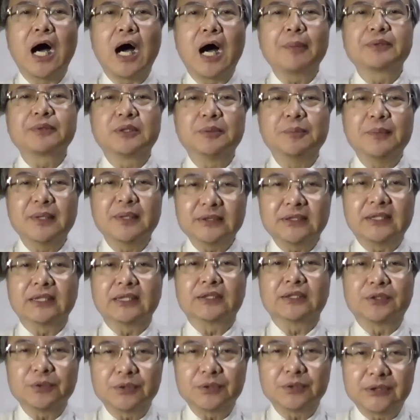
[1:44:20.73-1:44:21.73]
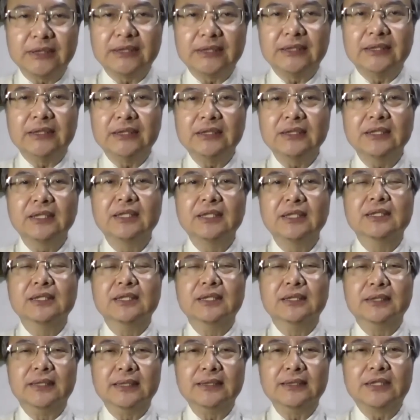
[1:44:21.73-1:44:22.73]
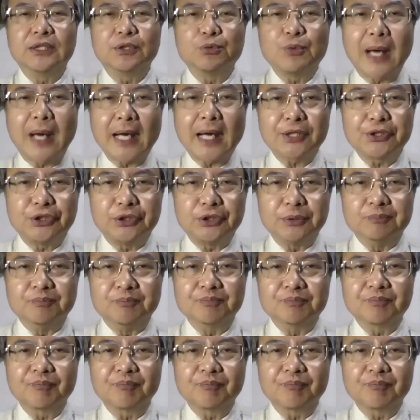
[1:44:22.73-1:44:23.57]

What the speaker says: optimistic to see the interaction